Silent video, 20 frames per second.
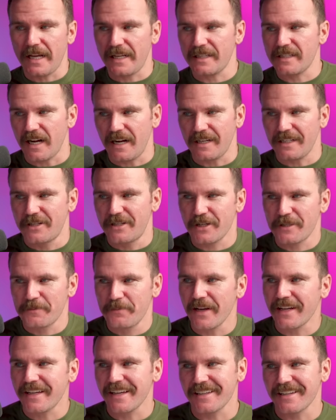It's kind of just
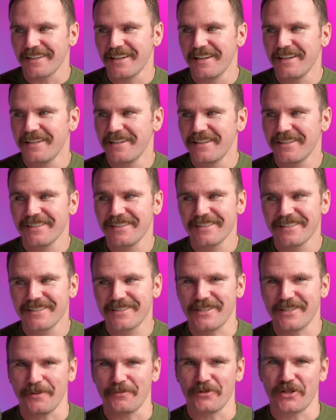picking
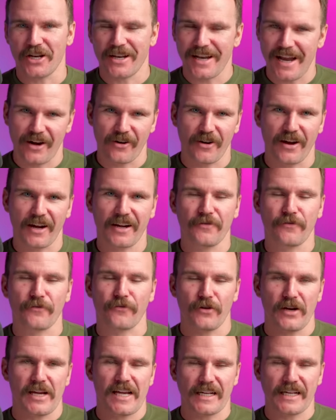some generic,
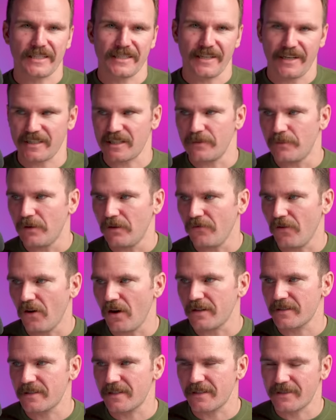free, accessible
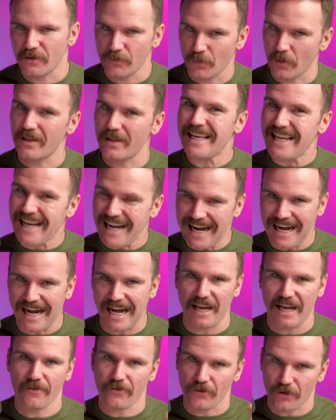fonts. This is where the eye
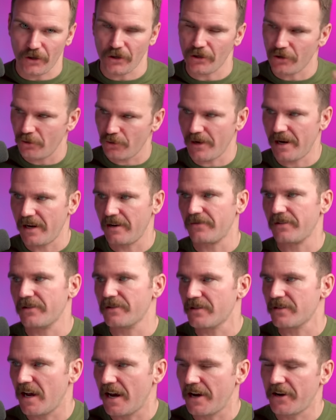of a good creative
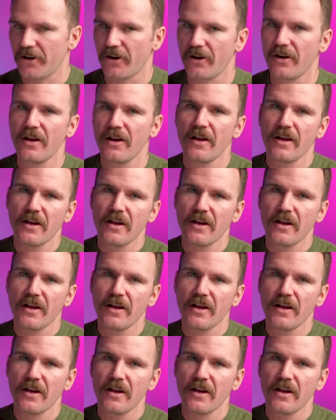designer